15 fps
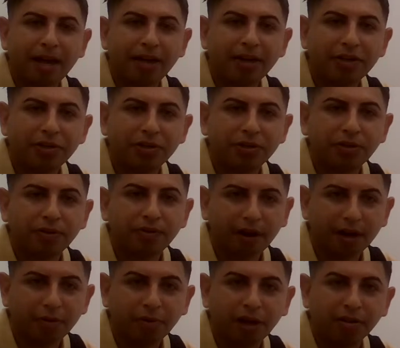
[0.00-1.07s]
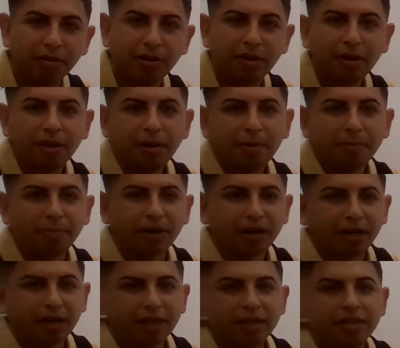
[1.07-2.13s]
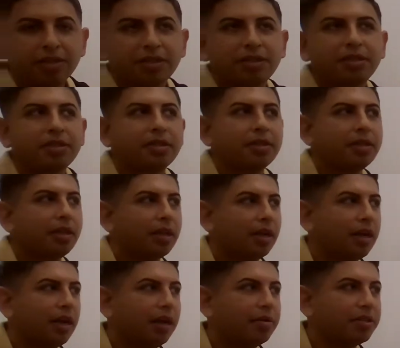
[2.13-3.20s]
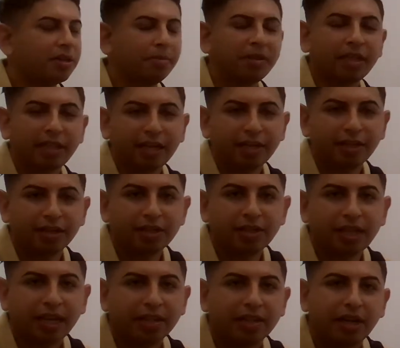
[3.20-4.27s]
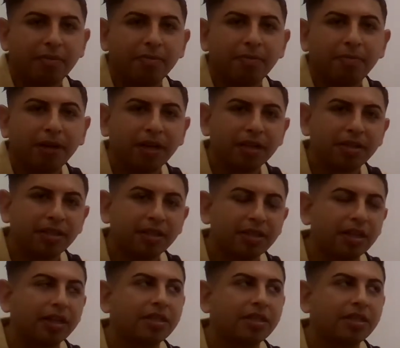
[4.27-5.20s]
managed very well, but it is something that does take time because it